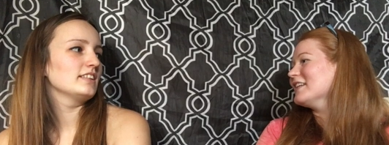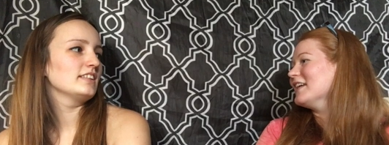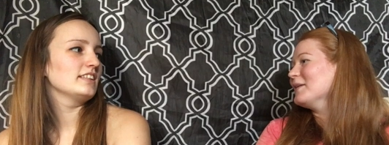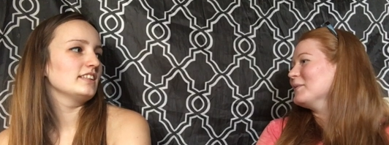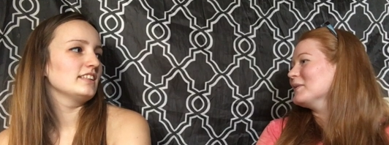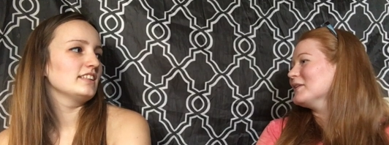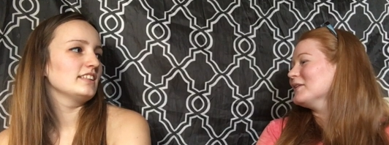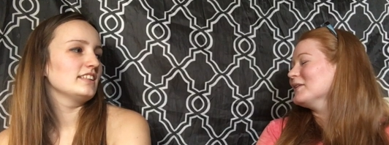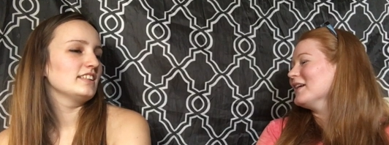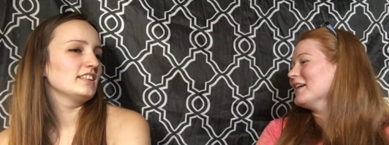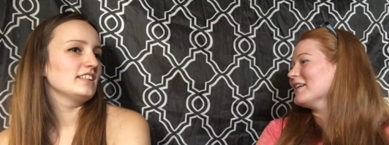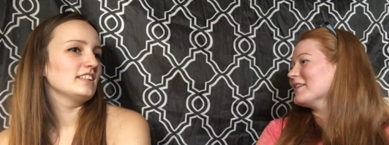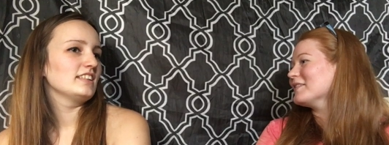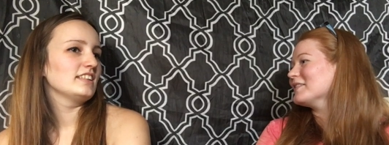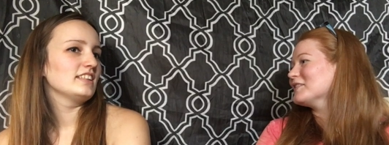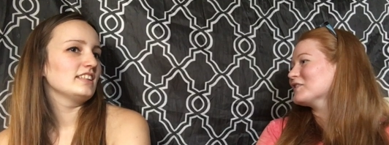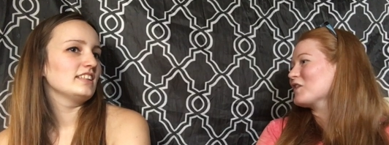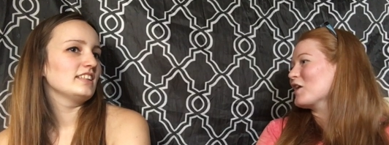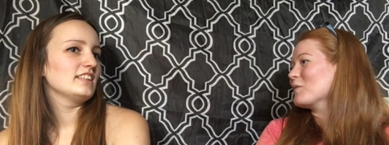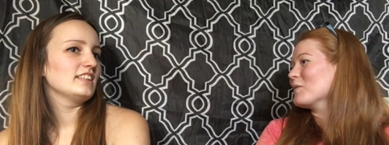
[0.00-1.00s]
Speaker 1: yeah, but you got
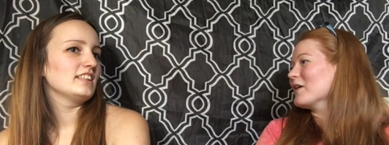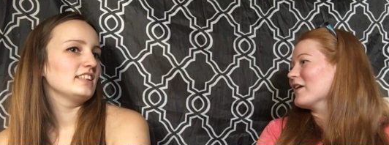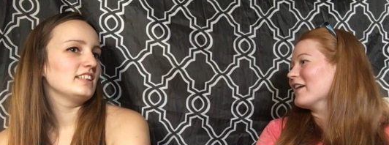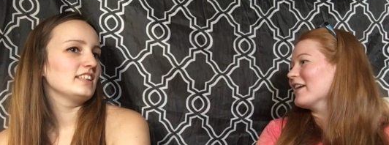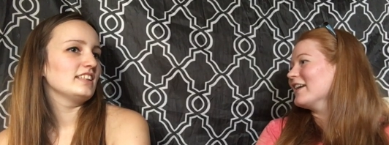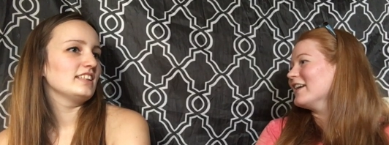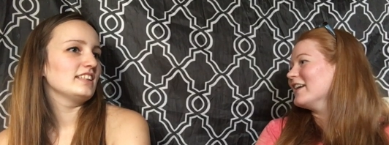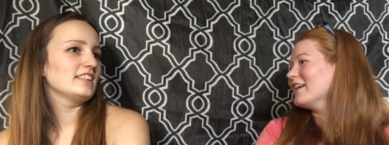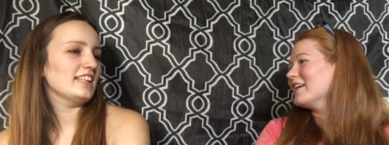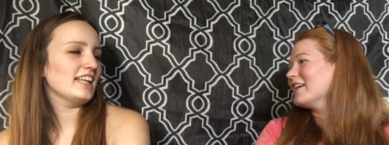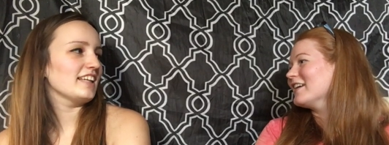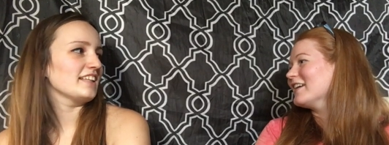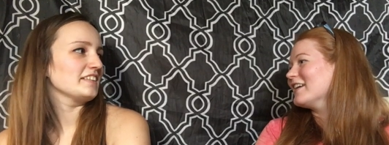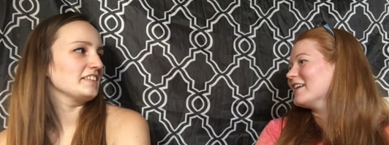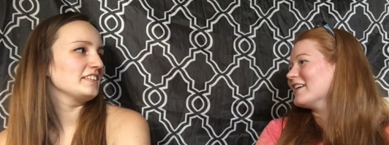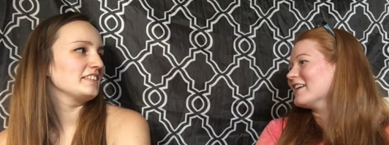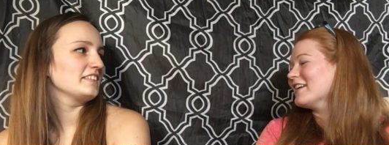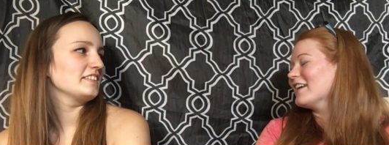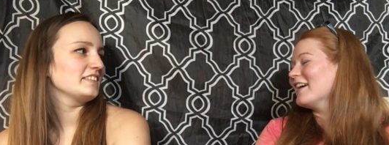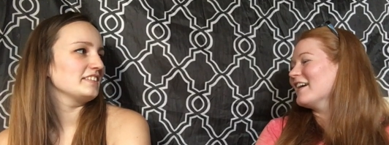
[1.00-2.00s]
strawberry. Yeah.
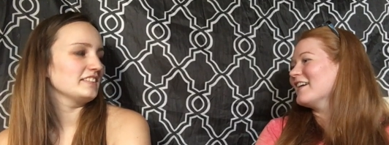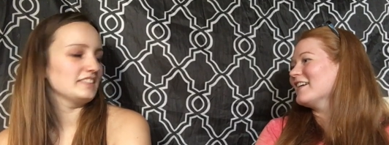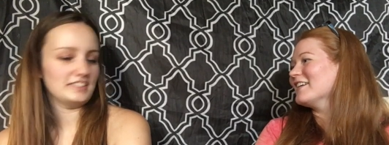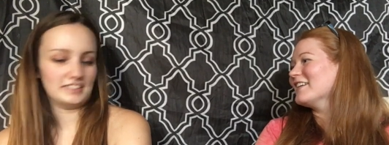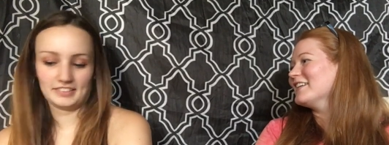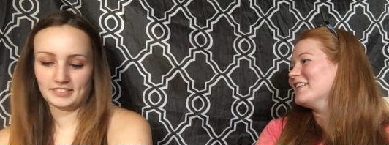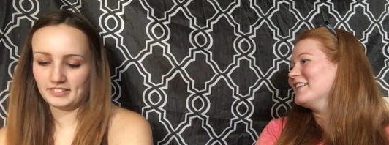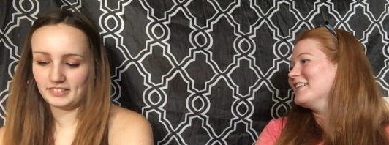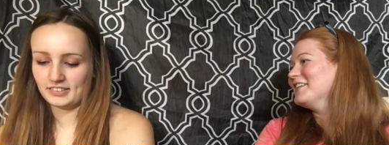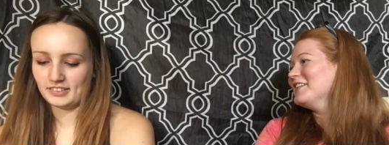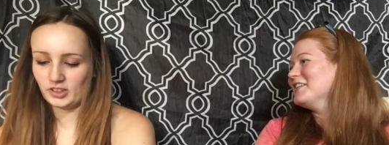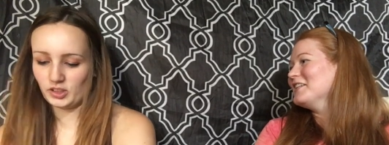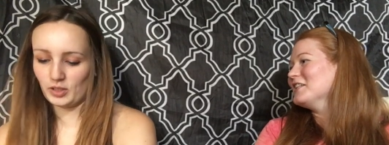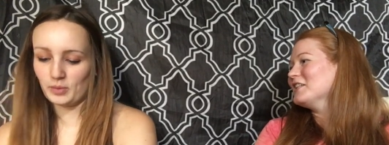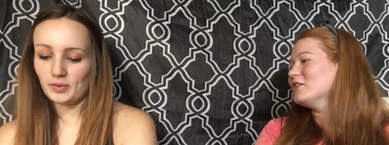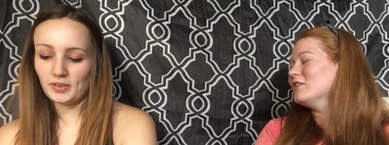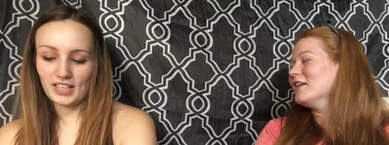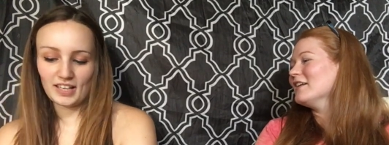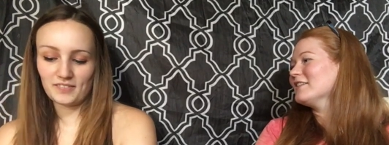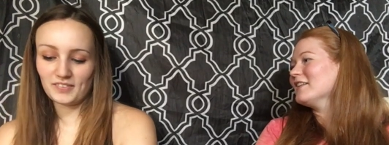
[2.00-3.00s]
Yeah.
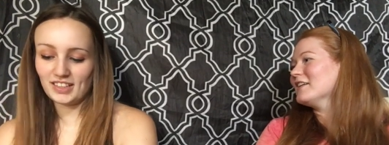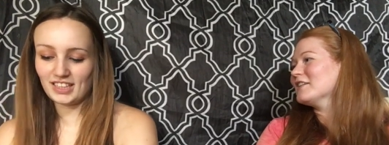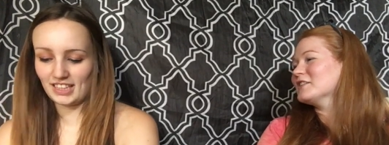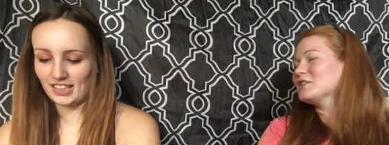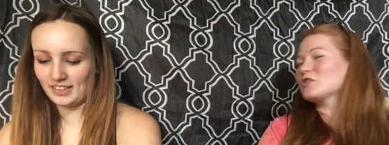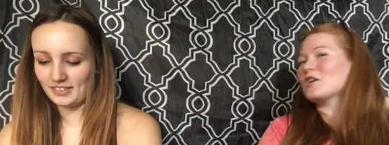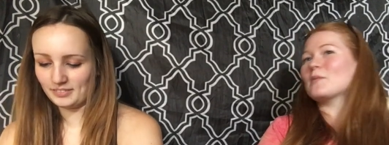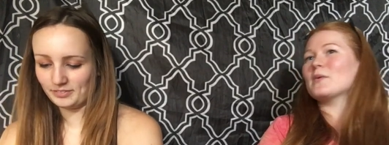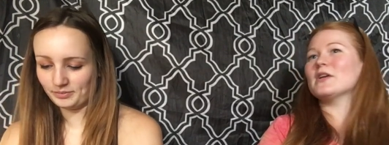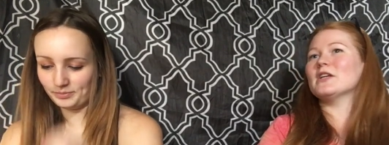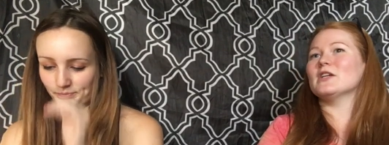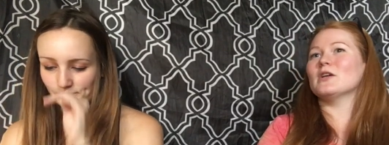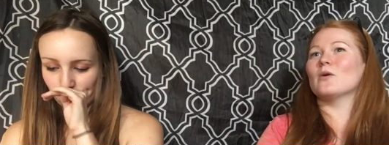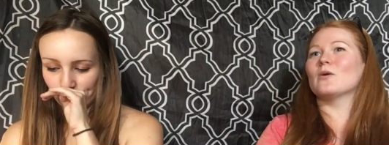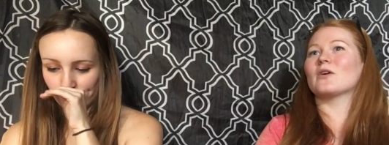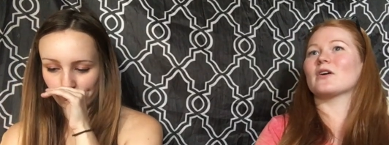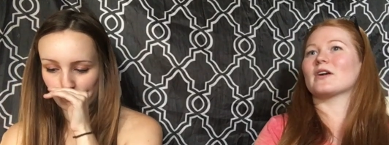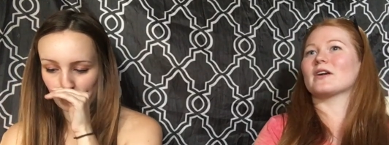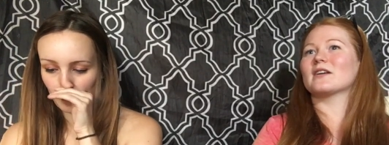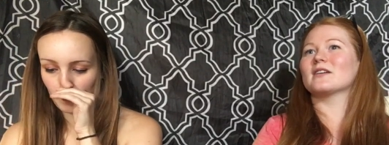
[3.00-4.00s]
Strawberry. You like that strawberry
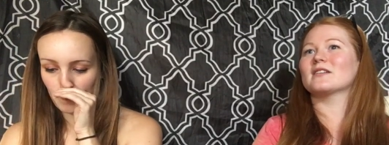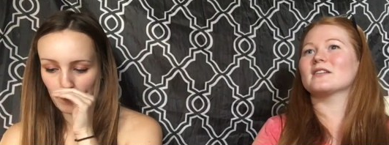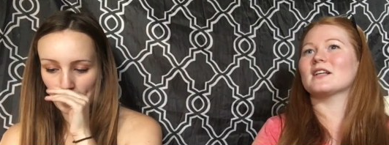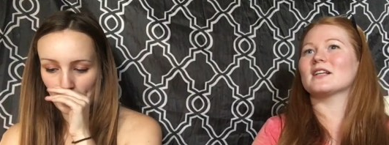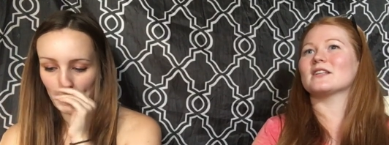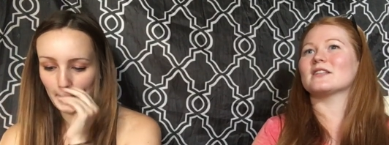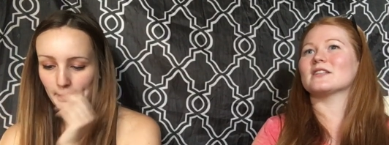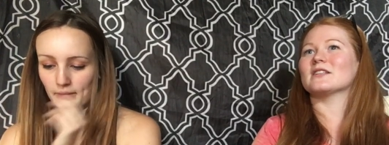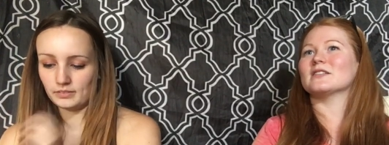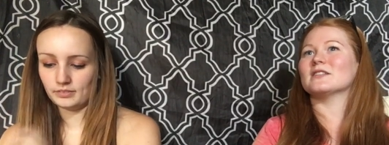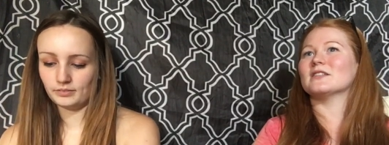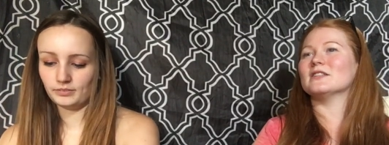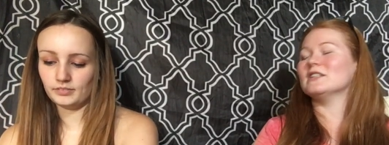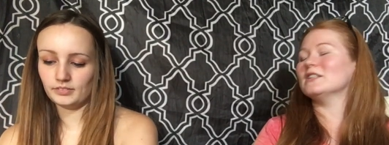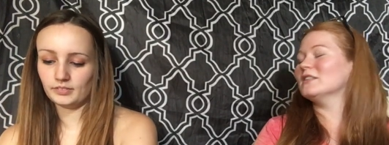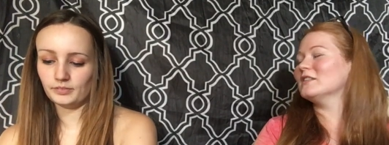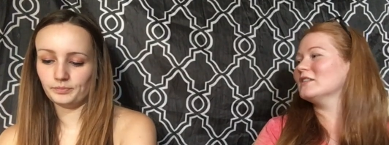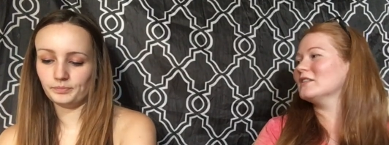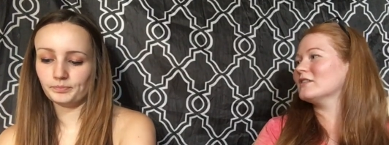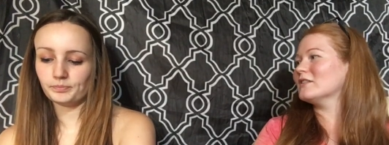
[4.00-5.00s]
yogurt, like the,
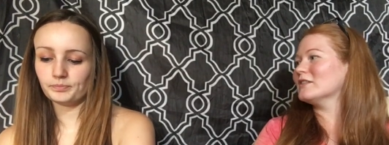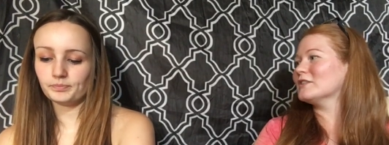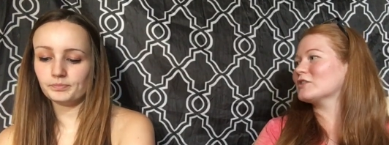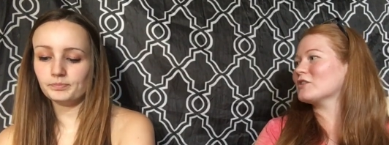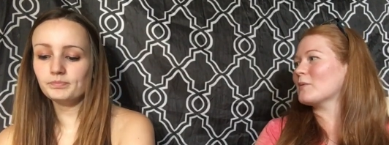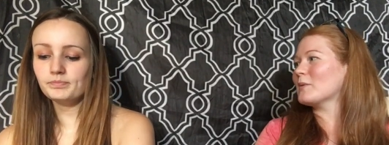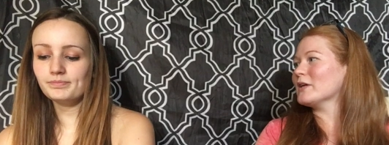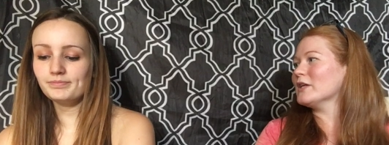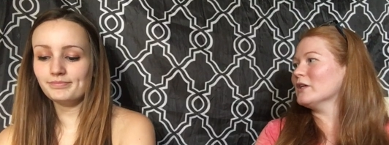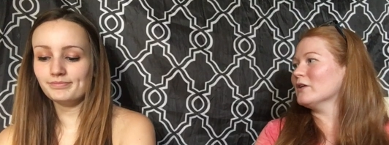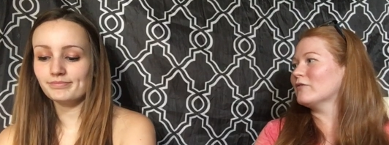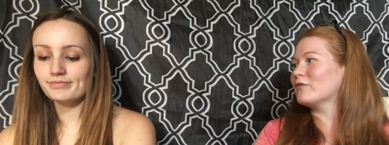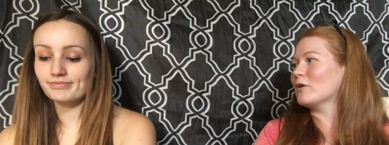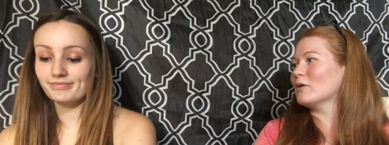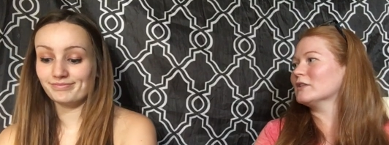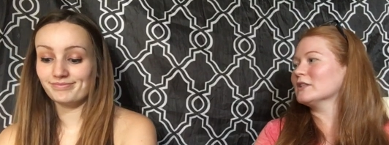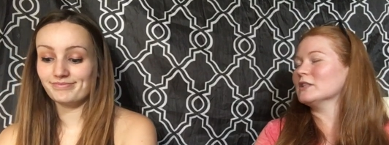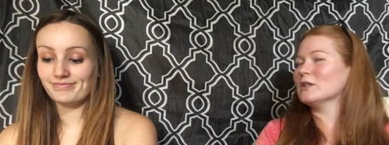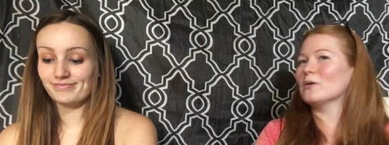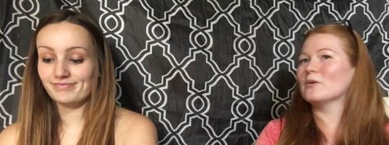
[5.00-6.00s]
the strawberry
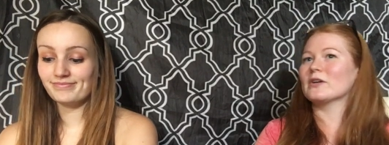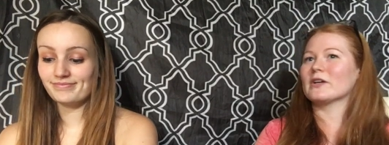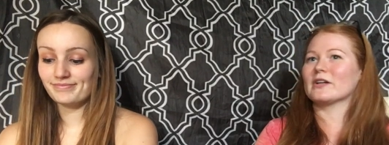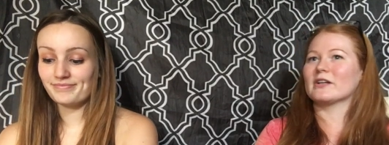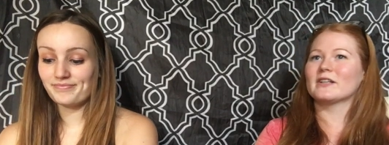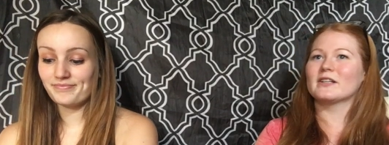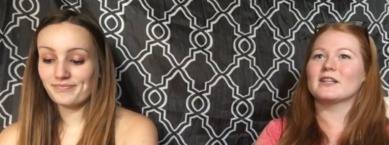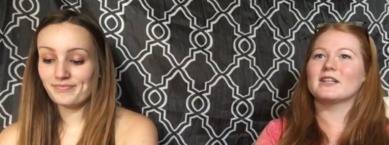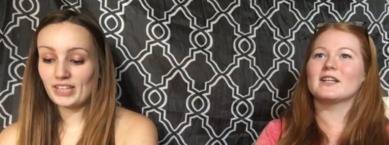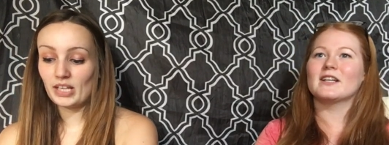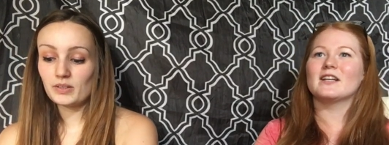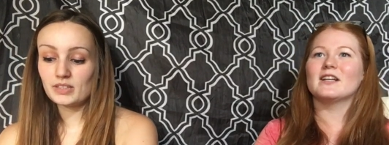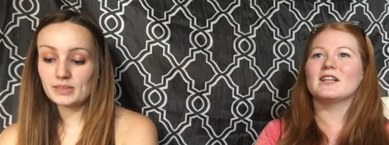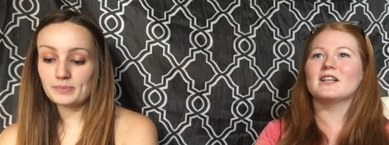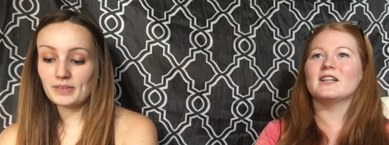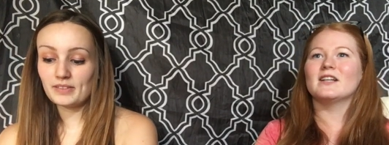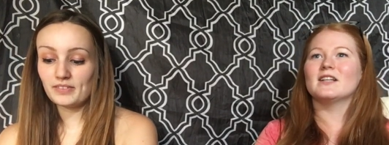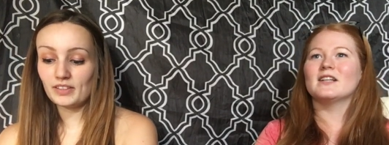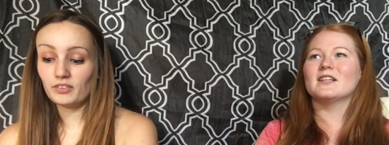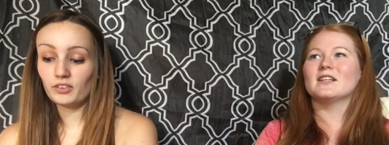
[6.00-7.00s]
frozen yogurt. What's
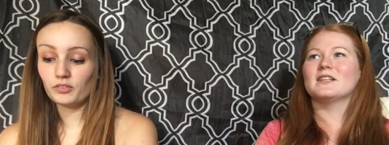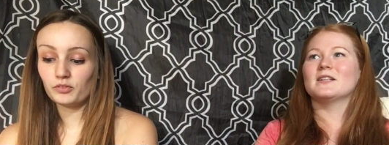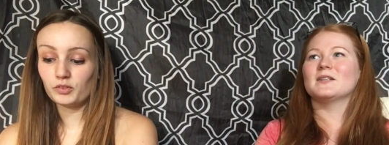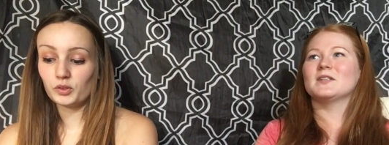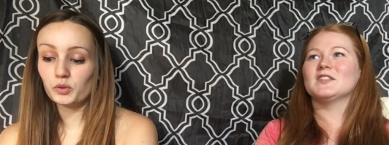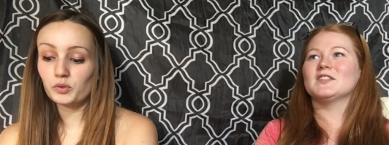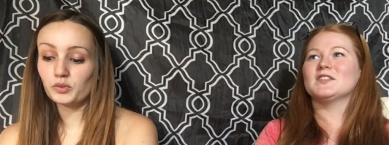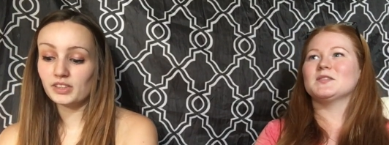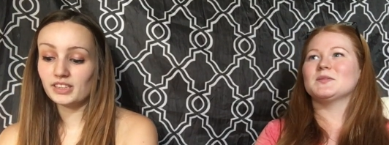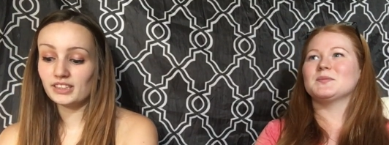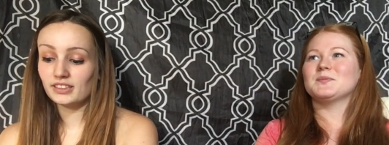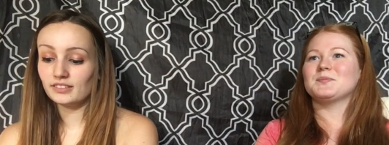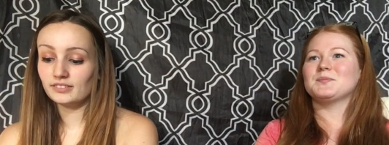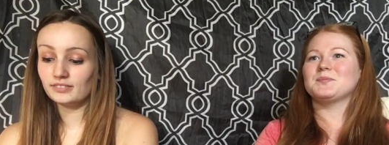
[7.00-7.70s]
my favorite food?